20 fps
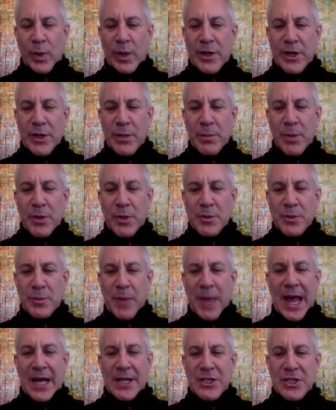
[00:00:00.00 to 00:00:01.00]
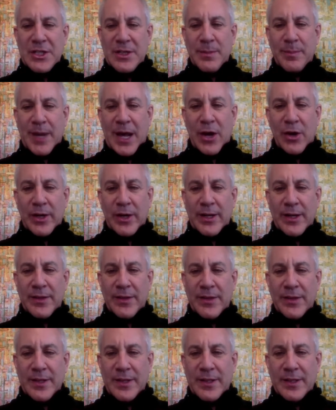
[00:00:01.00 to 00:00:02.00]
what are you most passionate about
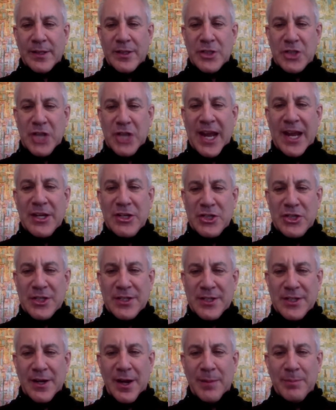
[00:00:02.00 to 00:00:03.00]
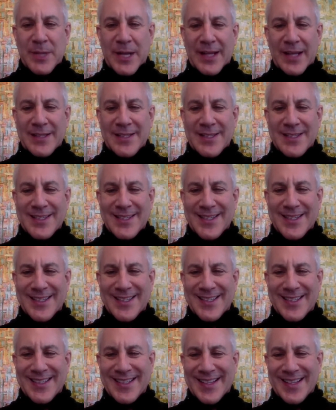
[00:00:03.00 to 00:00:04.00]
in the changes and updates
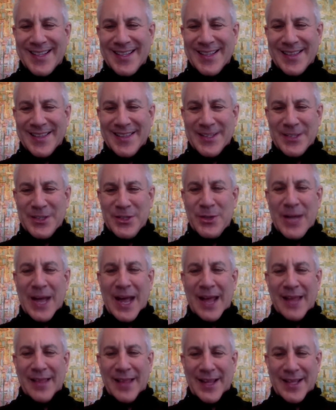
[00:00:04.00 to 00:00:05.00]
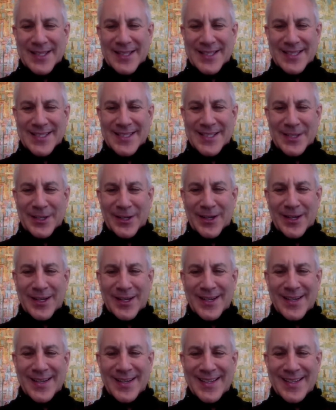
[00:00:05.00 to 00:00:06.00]
to the new guidelines this year?